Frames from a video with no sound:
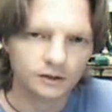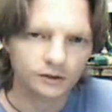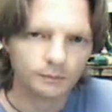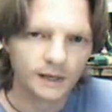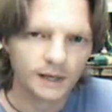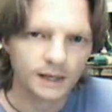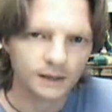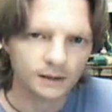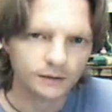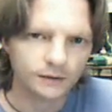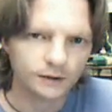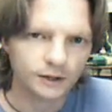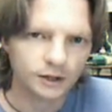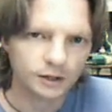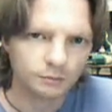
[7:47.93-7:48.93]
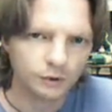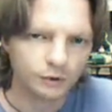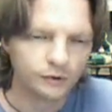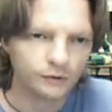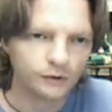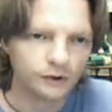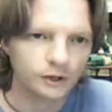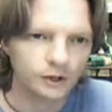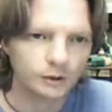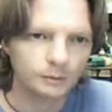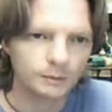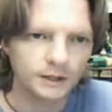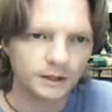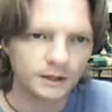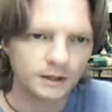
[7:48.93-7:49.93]
just part-time or as a
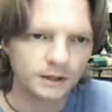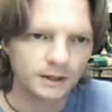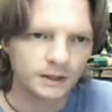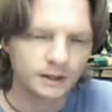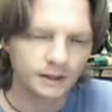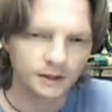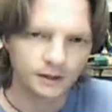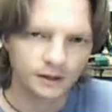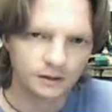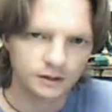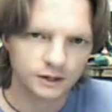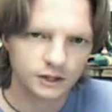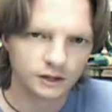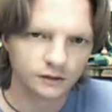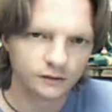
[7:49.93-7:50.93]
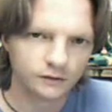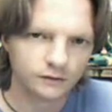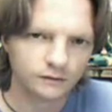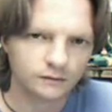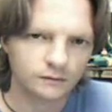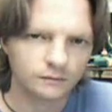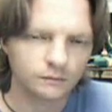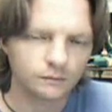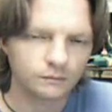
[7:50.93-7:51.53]
hobby, just